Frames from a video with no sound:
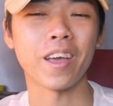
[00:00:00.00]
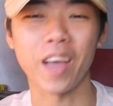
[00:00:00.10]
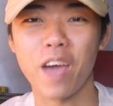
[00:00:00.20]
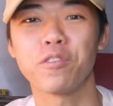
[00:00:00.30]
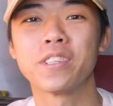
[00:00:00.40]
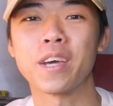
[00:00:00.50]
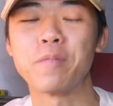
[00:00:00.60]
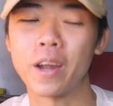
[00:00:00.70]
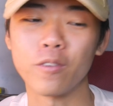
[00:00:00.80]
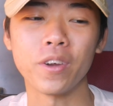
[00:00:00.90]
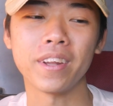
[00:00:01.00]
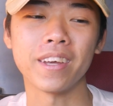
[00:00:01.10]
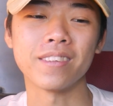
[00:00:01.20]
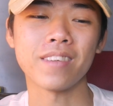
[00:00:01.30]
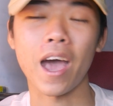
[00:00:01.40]
every time when I read
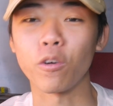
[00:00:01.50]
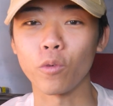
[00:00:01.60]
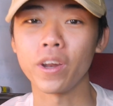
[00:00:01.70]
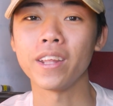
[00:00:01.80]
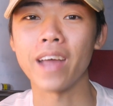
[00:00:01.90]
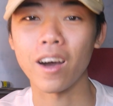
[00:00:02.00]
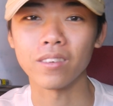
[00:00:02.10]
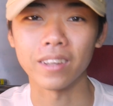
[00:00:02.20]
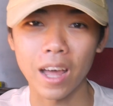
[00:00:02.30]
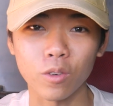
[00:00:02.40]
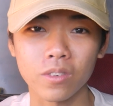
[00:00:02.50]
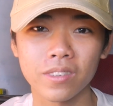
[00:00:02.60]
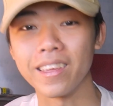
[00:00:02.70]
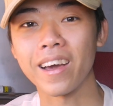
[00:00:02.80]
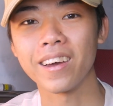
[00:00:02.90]
is I read it out loud.
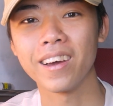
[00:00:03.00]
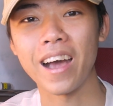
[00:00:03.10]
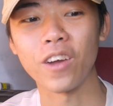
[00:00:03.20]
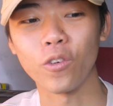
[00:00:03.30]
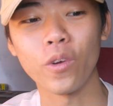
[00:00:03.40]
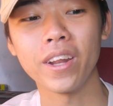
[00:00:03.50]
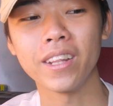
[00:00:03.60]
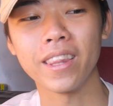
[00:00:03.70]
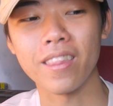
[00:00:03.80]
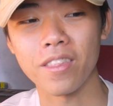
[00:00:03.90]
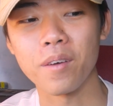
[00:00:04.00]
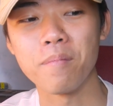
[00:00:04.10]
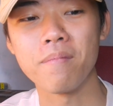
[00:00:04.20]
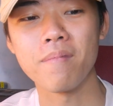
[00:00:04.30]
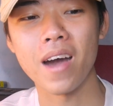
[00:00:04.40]
Yeah, I read
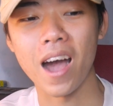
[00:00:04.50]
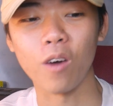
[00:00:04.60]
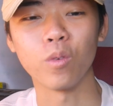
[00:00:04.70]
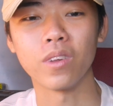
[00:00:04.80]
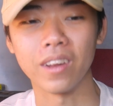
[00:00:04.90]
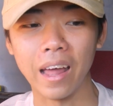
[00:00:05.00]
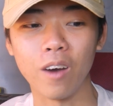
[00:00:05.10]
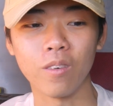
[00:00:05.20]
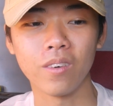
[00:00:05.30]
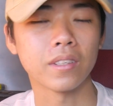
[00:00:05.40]
them out loud.